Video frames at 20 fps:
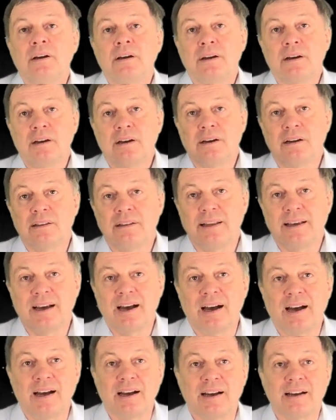Uh, there
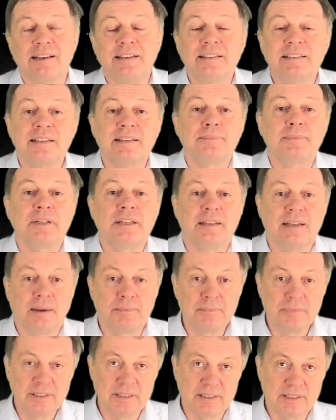are reasonable
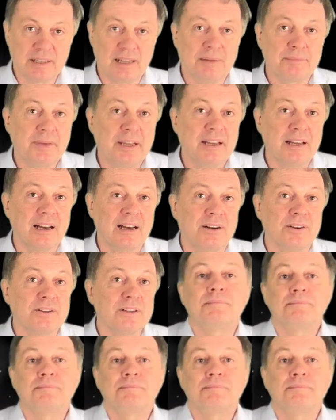numbers coming out,